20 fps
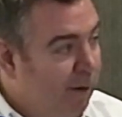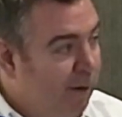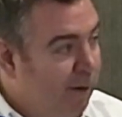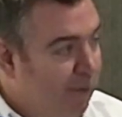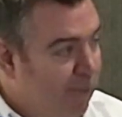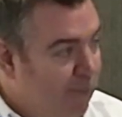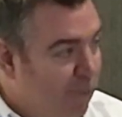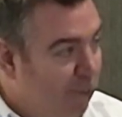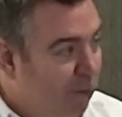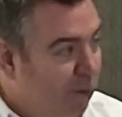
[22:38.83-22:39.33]

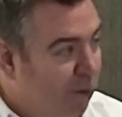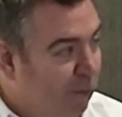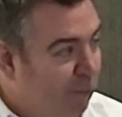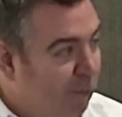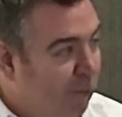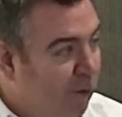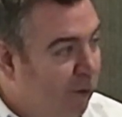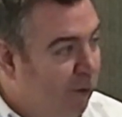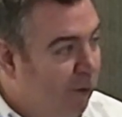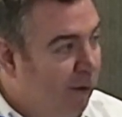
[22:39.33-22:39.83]
of what they've
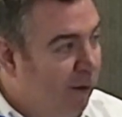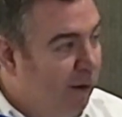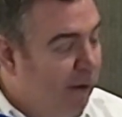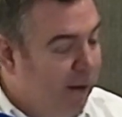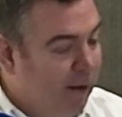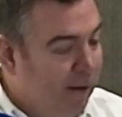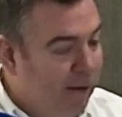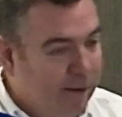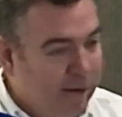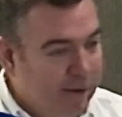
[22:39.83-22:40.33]
done
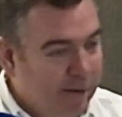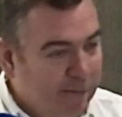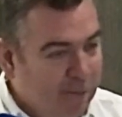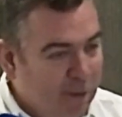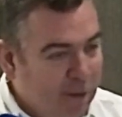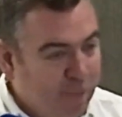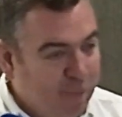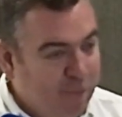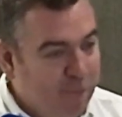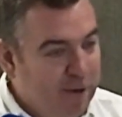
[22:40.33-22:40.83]
and
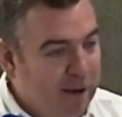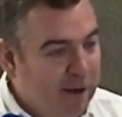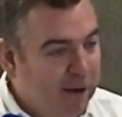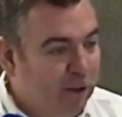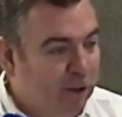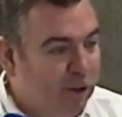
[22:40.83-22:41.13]
not afraid to